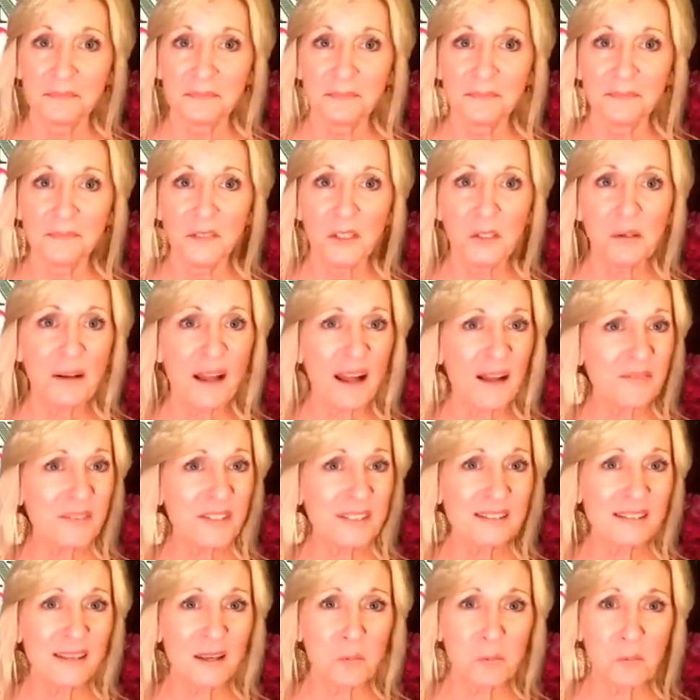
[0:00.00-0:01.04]
You don't have to
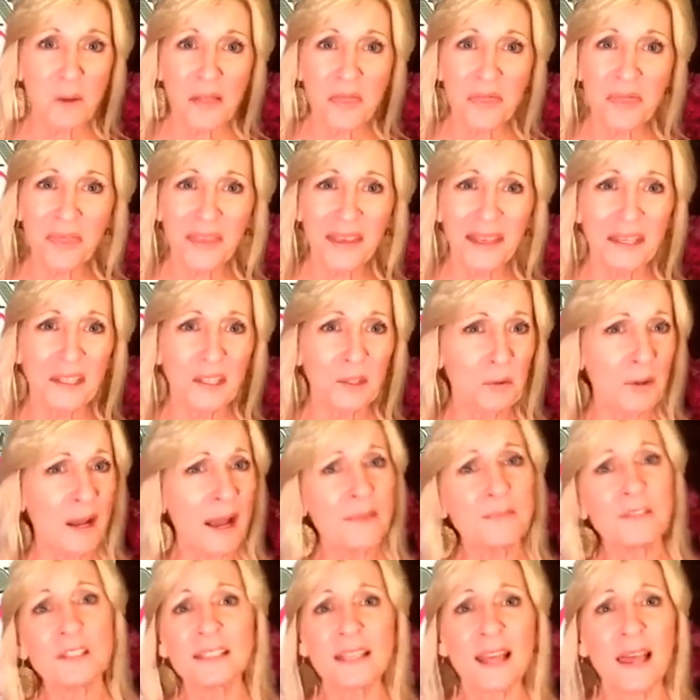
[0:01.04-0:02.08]
say one thing. You don't
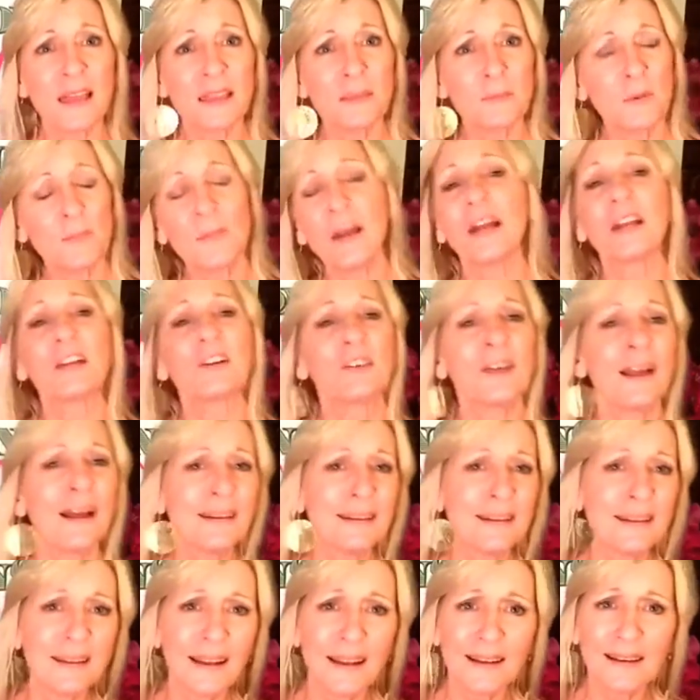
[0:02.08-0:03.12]
have to tell them about your
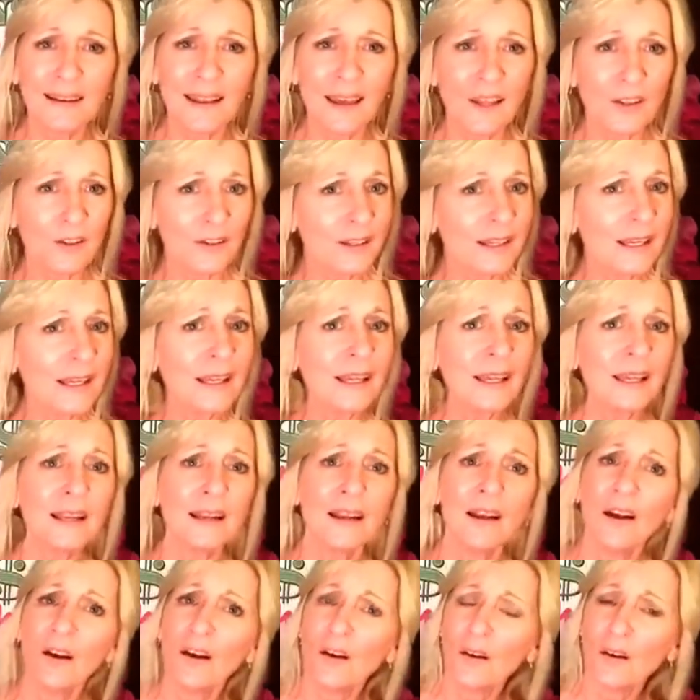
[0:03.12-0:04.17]
$99
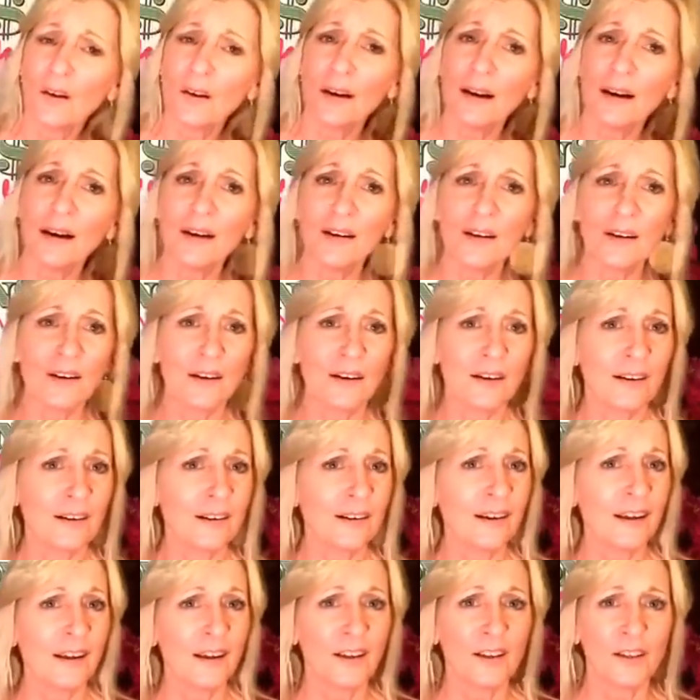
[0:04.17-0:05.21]
kit
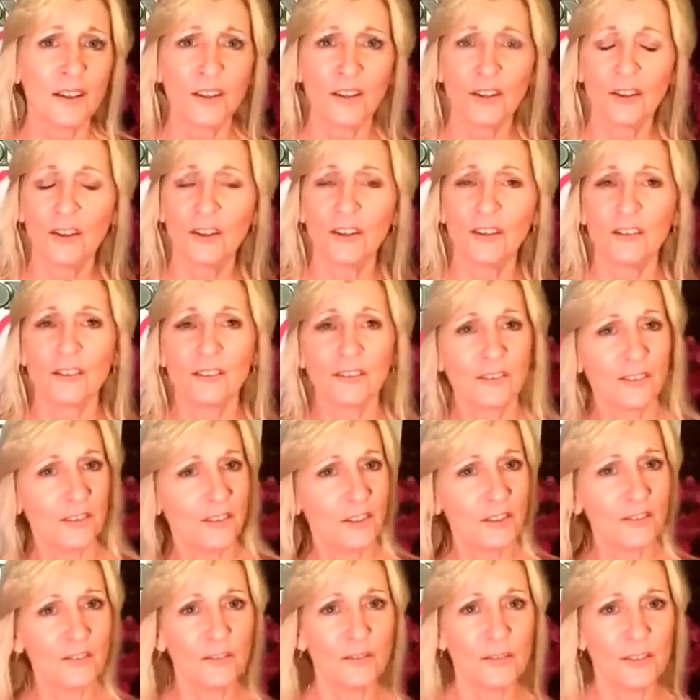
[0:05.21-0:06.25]
or your
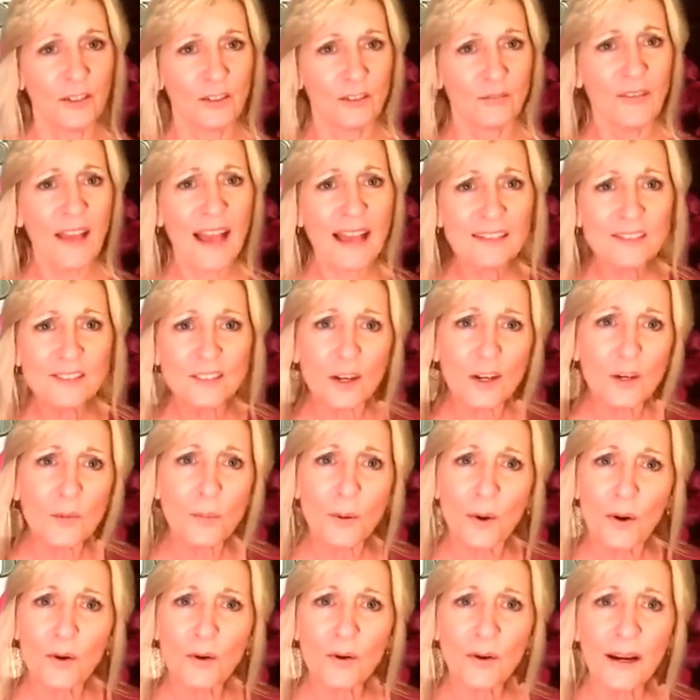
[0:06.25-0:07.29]
Fast Start
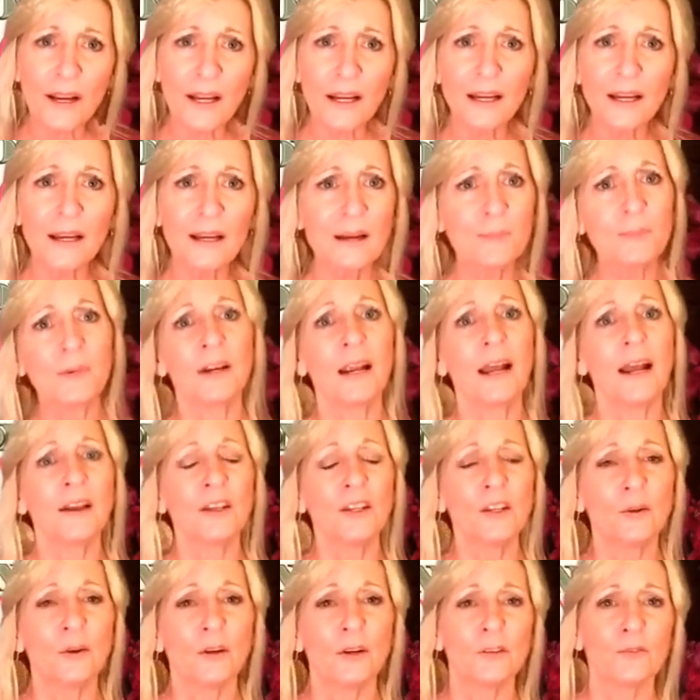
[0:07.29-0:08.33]
program or how
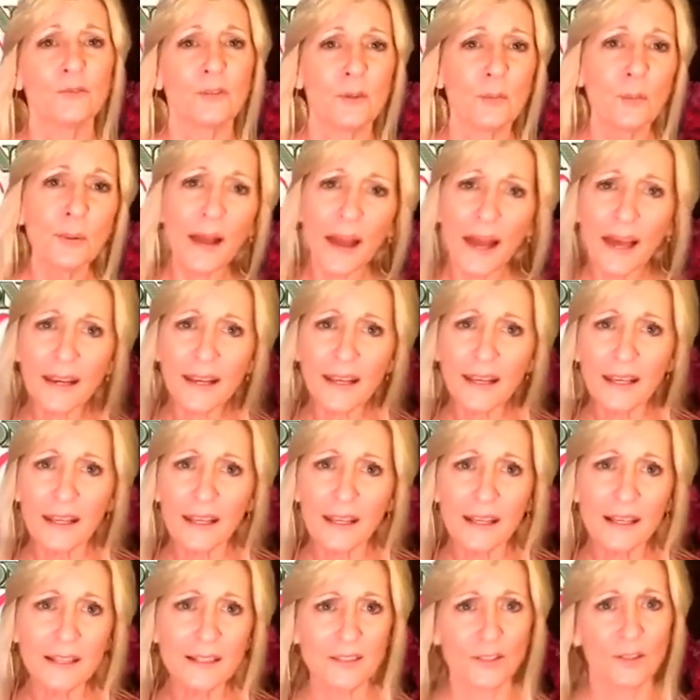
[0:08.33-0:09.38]
you earn free
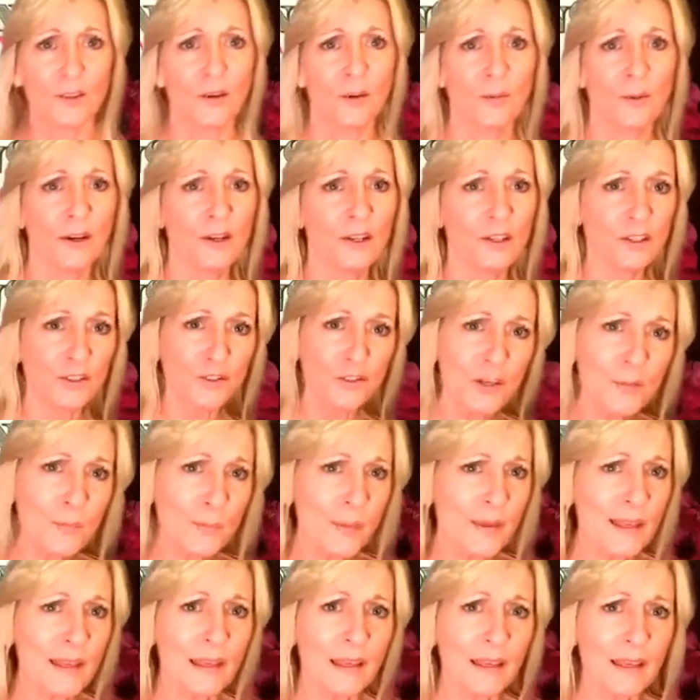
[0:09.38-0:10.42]
products or where your trip
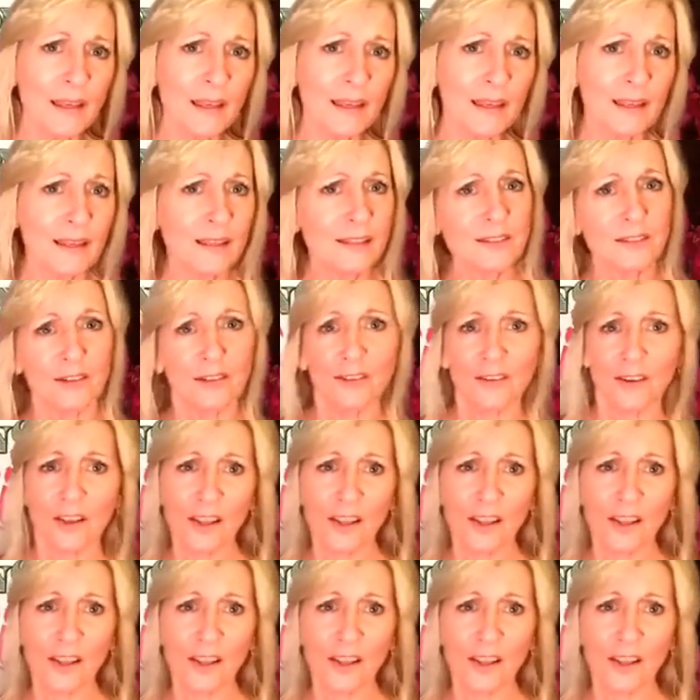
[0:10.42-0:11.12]
is or